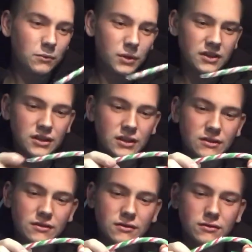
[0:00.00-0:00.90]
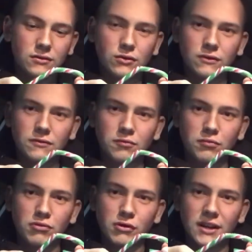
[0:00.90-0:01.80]
which is sort of
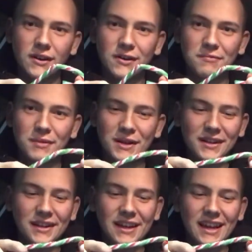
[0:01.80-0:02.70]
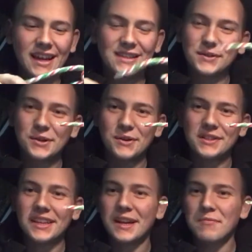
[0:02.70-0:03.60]
broken in half, but it's all cool.
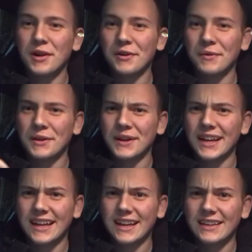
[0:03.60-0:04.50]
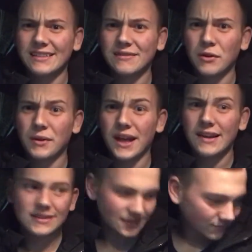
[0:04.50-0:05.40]
It's gonna get broken when you eat it. Who
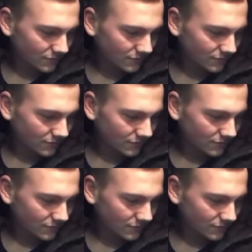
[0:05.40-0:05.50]
cares?